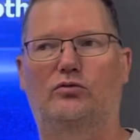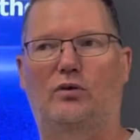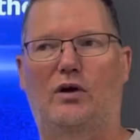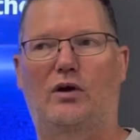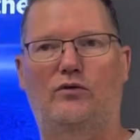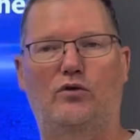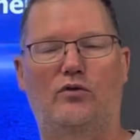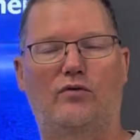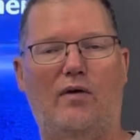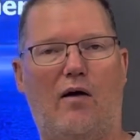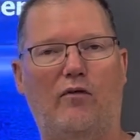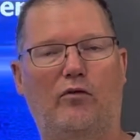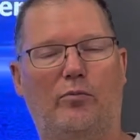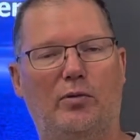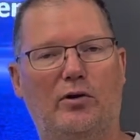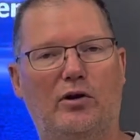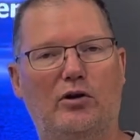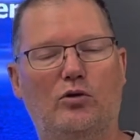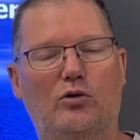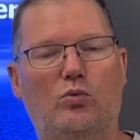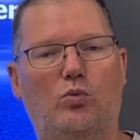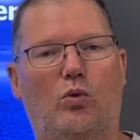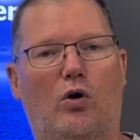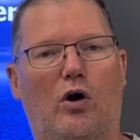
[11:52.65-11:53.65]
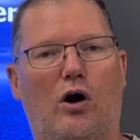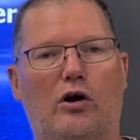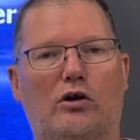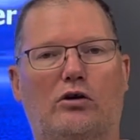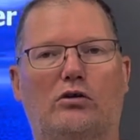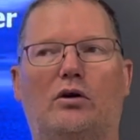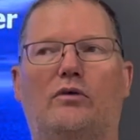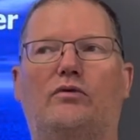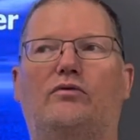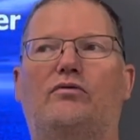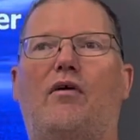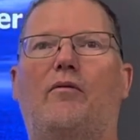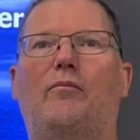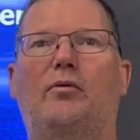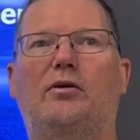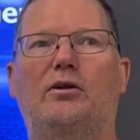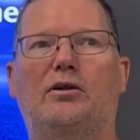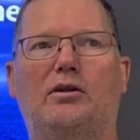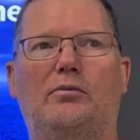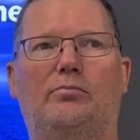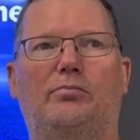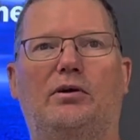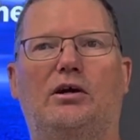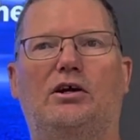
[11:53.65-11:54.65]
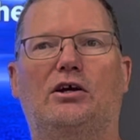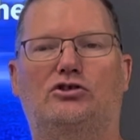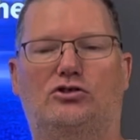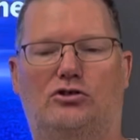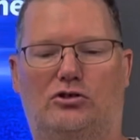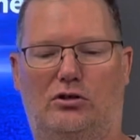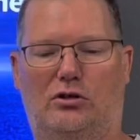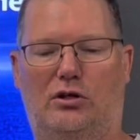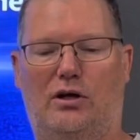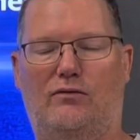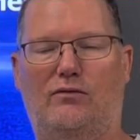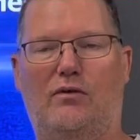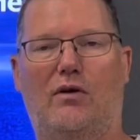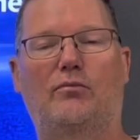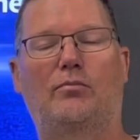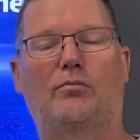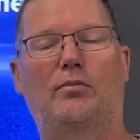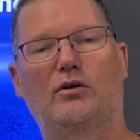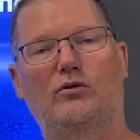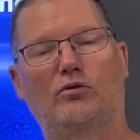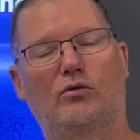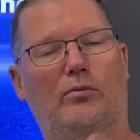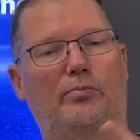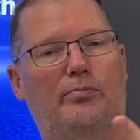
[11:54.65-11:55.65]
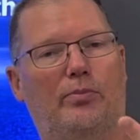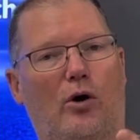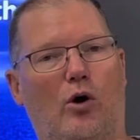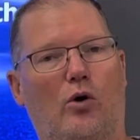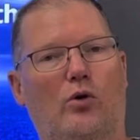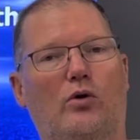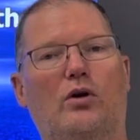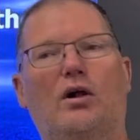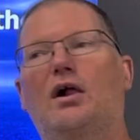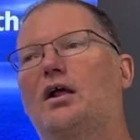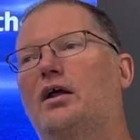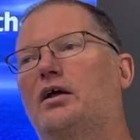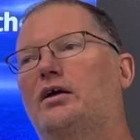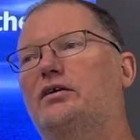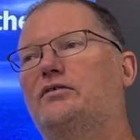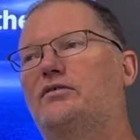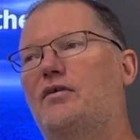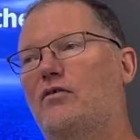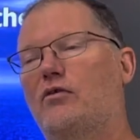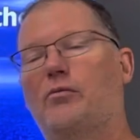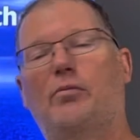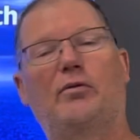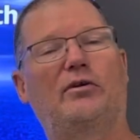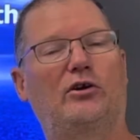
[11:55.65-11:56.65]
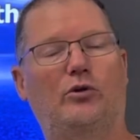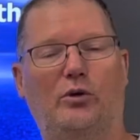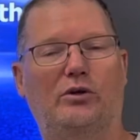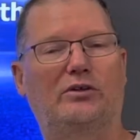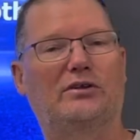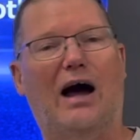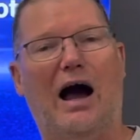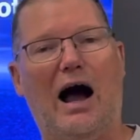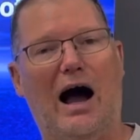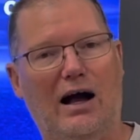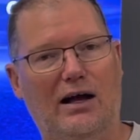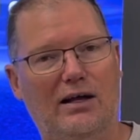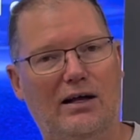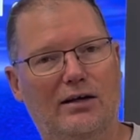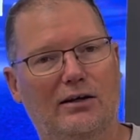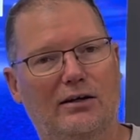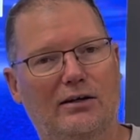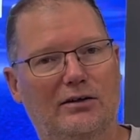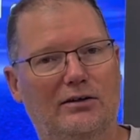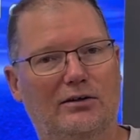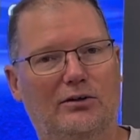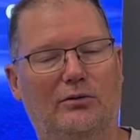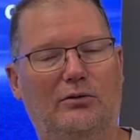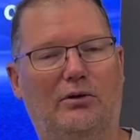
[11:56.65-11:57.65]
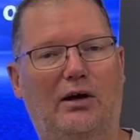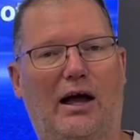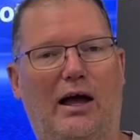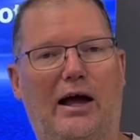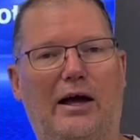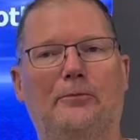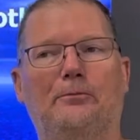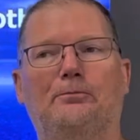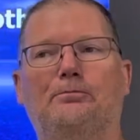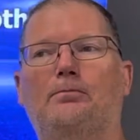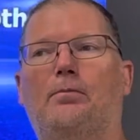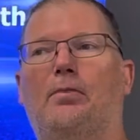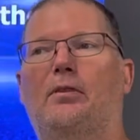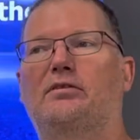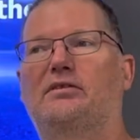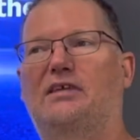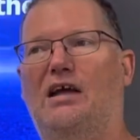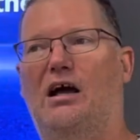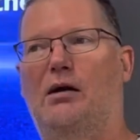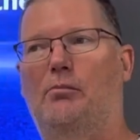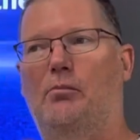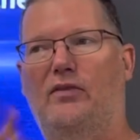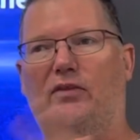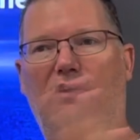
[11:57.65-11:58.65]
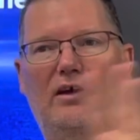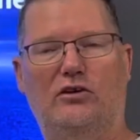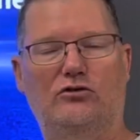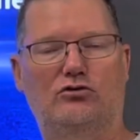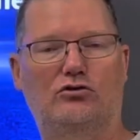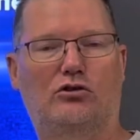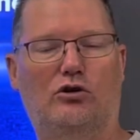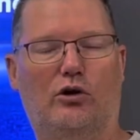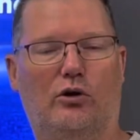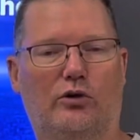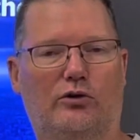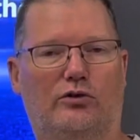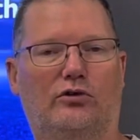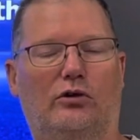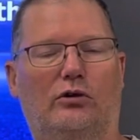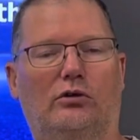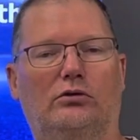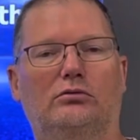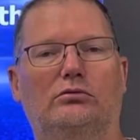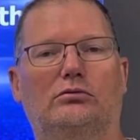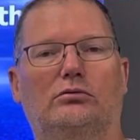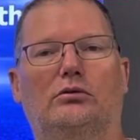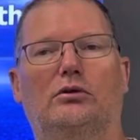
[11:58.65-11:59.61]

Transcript: If you've ever been to the water, if you've ever been to the beach, if you've ever been to a boat, if you've ever been to a dock, okay, down by the intercoastal,